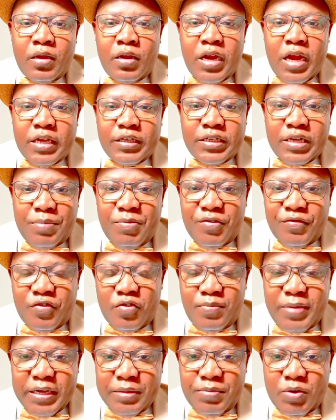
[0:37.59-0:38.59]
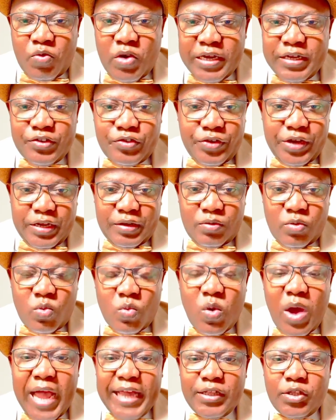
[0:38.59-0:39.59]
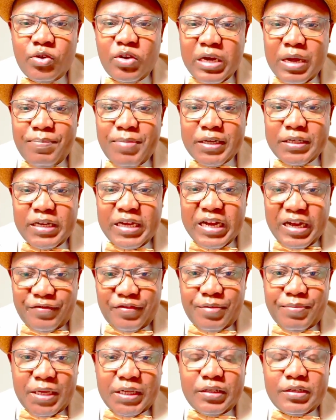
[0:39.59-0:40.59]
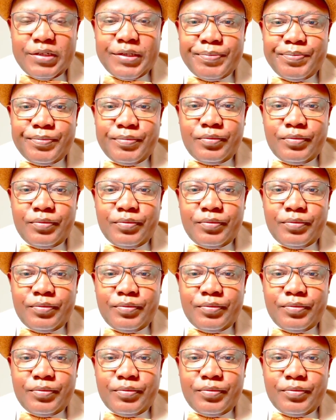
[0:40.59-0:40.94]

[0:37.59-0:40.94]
Now, some of you might be wondering, why talk about government?